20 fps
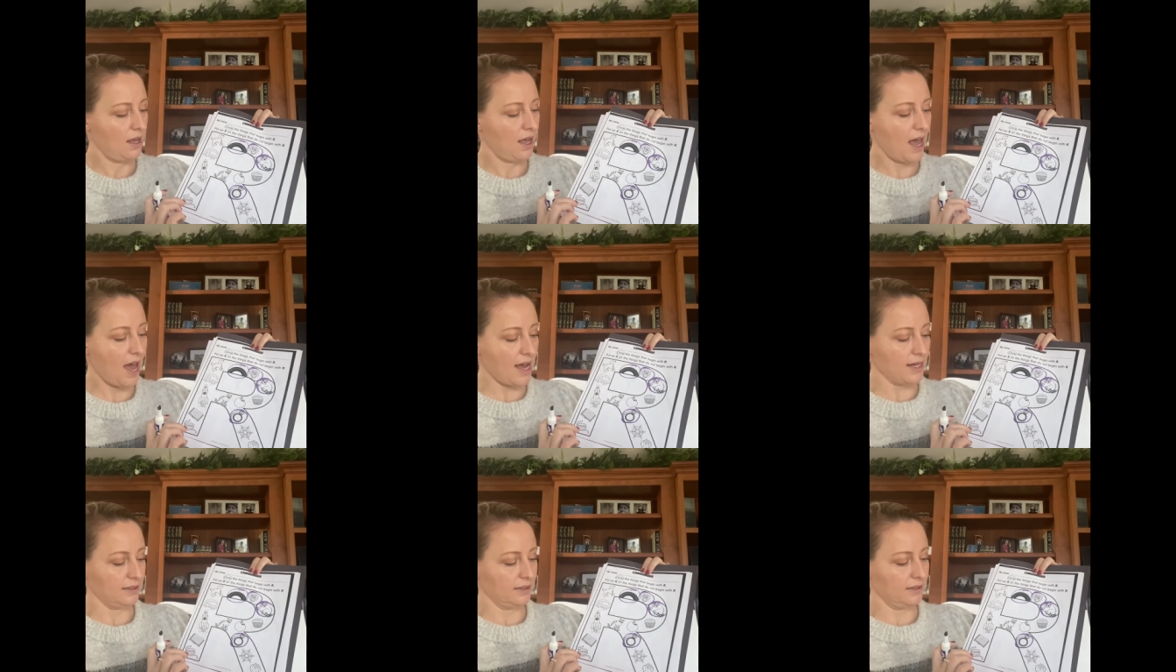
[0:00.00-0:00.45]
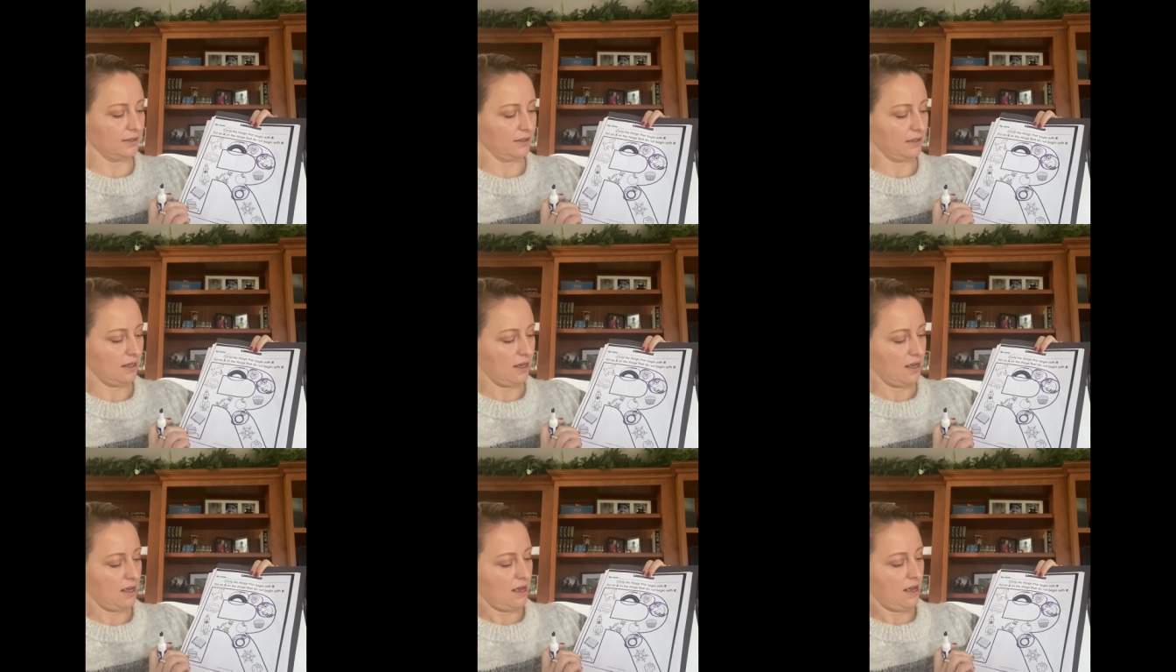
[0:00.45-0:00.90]
S.
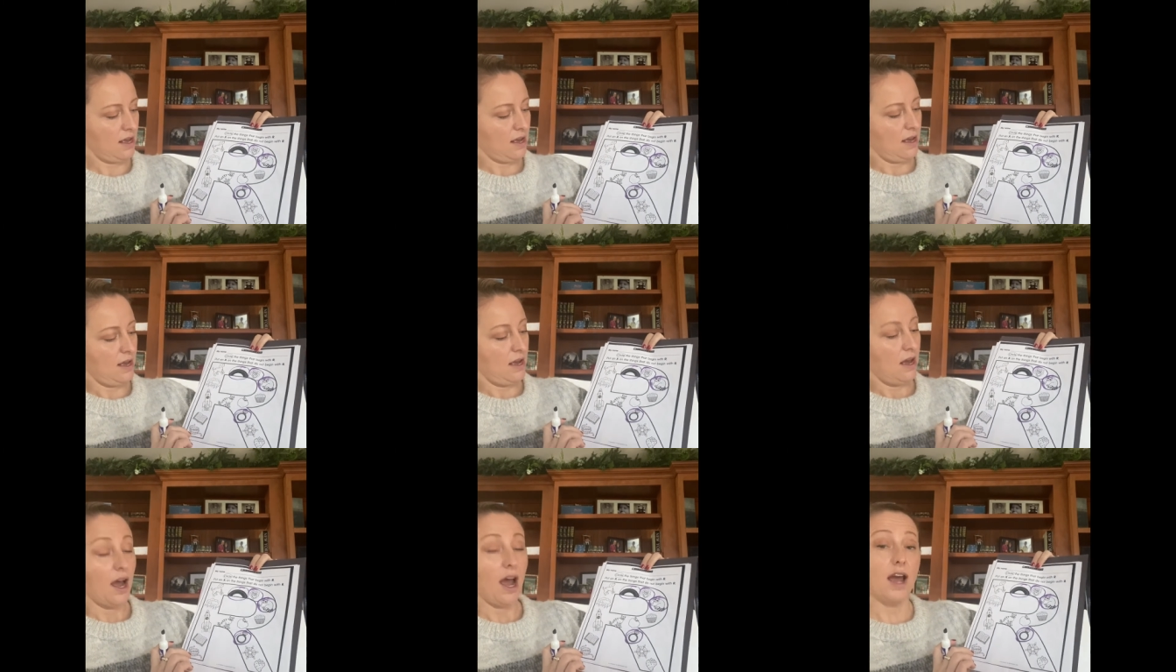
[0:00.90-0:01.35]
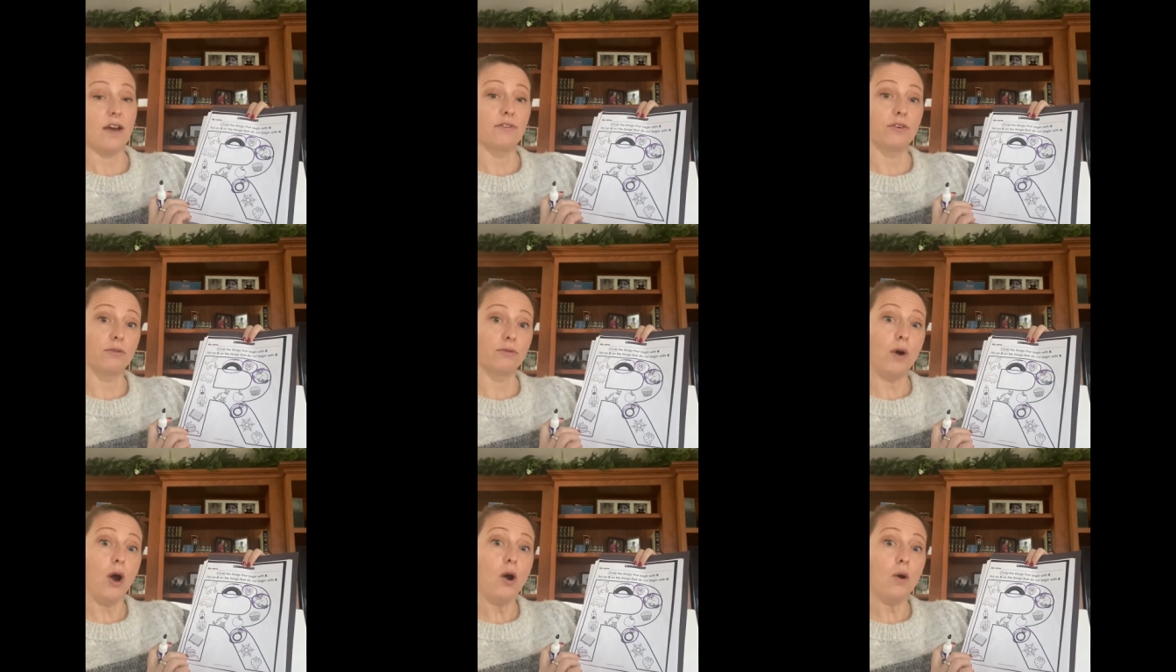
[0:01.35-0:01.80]
I have a
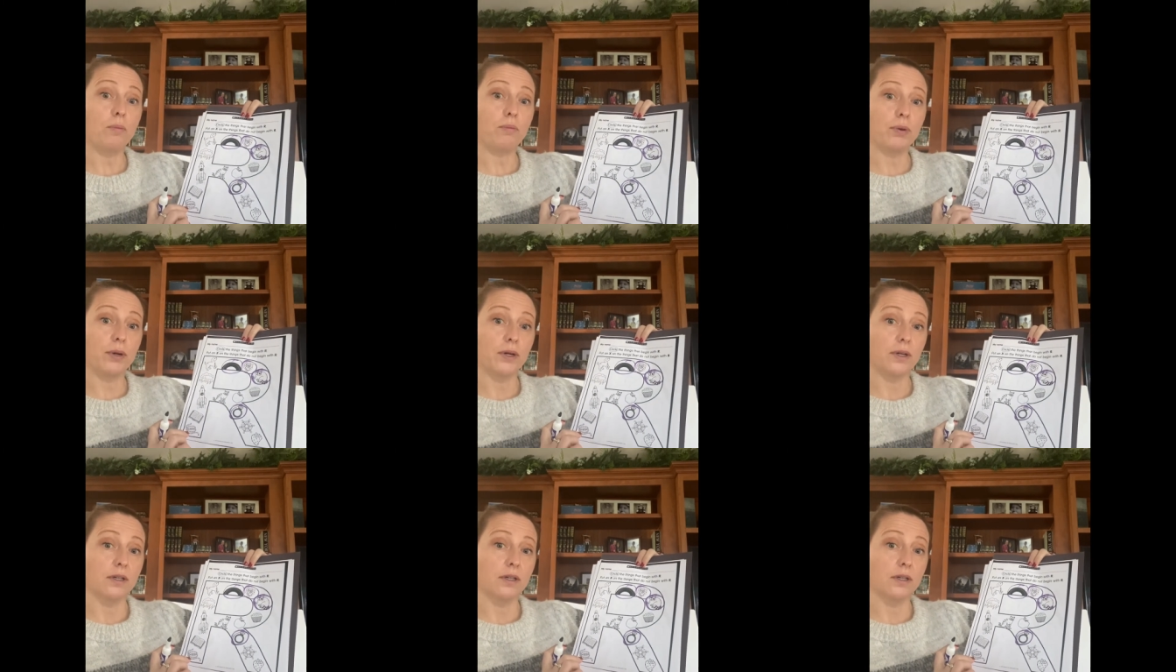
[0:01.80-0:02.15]
rope.